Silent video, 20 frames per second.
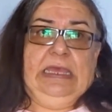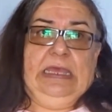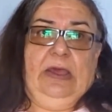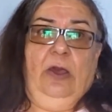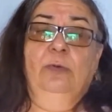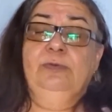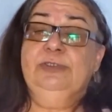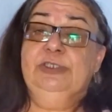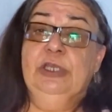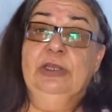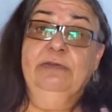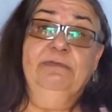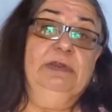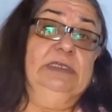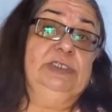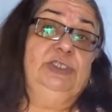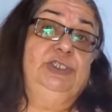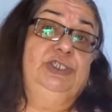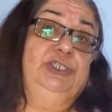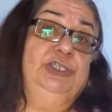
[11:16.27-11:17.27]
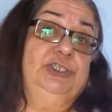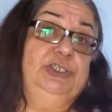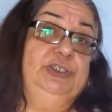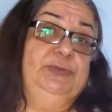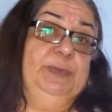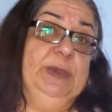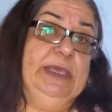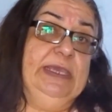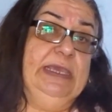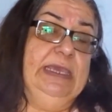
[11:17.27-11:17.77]
Observers
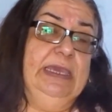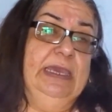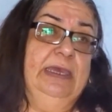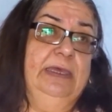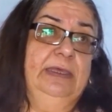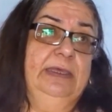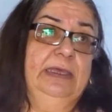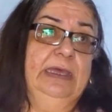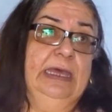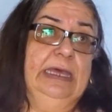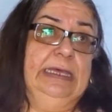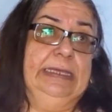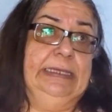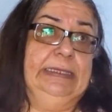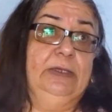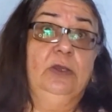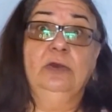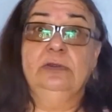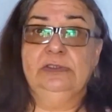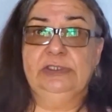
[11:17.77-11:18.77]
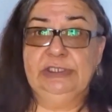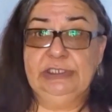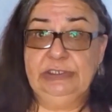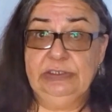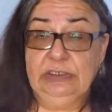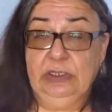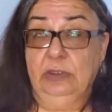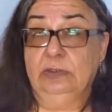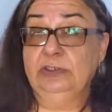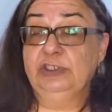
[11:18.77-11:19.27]
should be
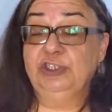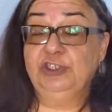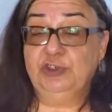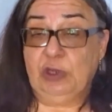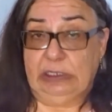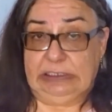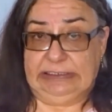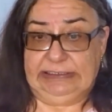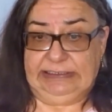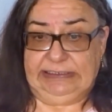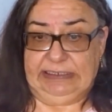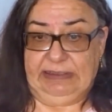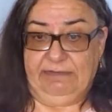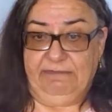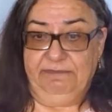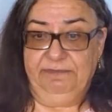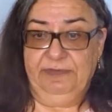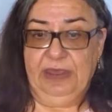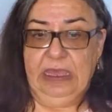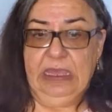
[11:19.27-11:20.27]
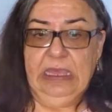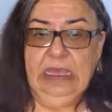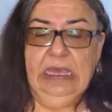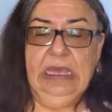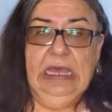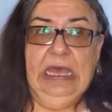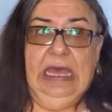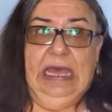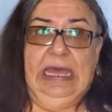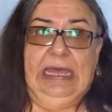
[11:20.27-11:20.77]
constructive,
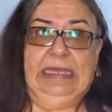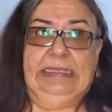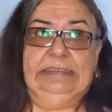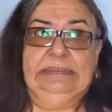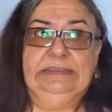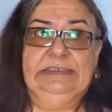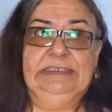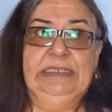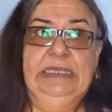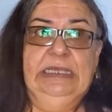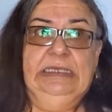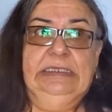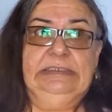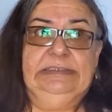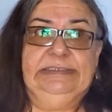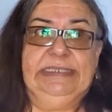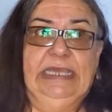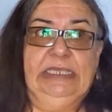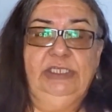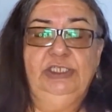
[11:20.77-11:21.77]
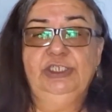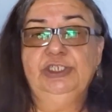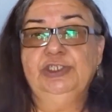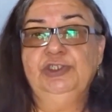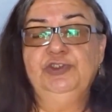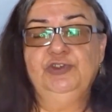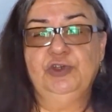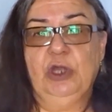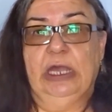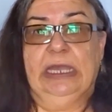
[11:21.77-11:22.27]
and they should
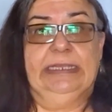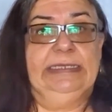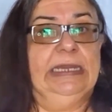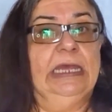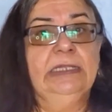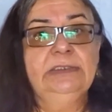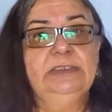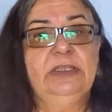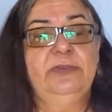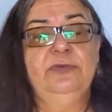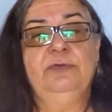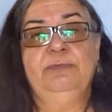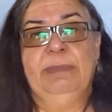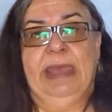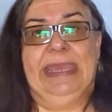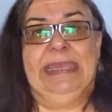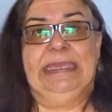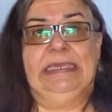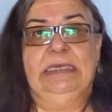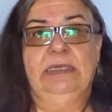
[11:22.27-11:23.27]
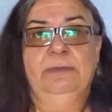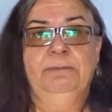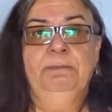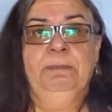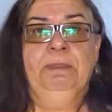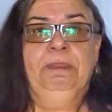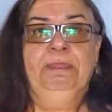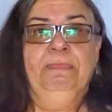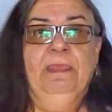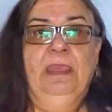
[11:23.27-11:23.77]
try not to make
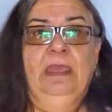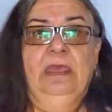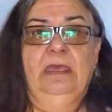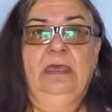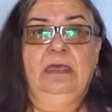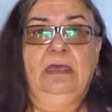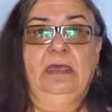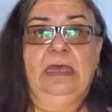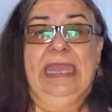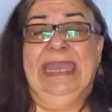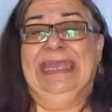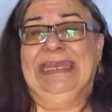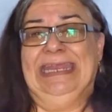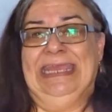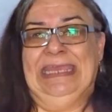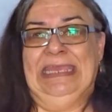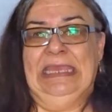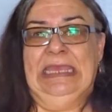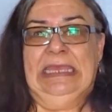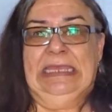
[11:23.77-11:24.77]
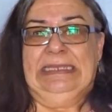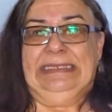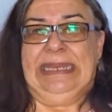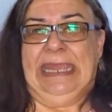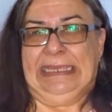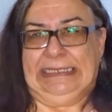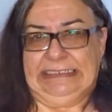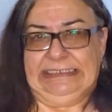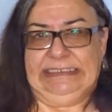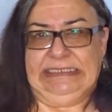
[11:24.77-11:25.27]
any
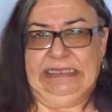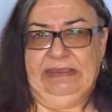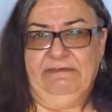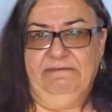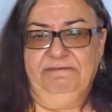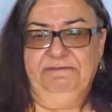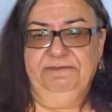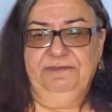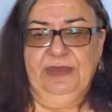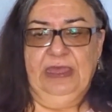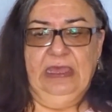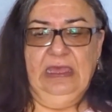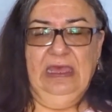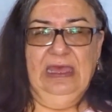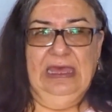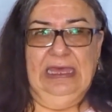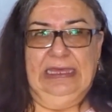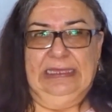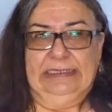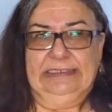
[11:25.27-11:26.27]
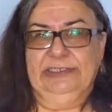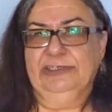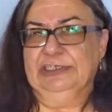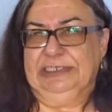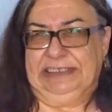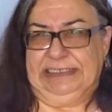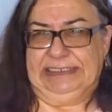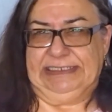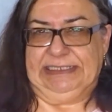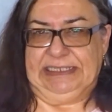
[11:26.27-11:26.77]
negative
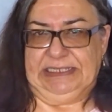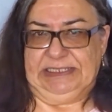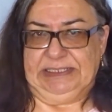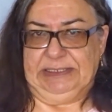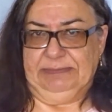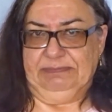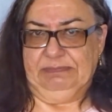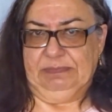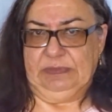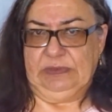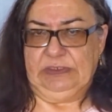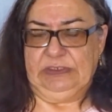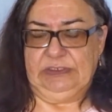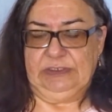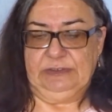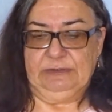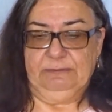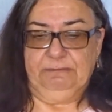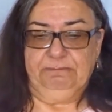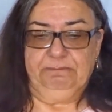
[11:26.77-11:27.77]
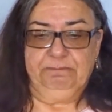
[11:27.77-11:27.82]
criticisms